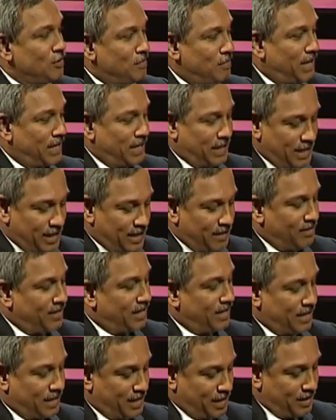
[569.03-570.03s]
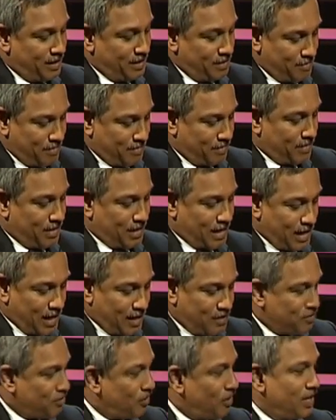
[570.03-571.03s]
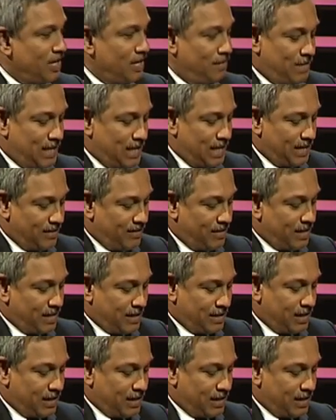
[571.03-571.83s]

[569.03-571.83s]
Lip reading: But even I strongly believe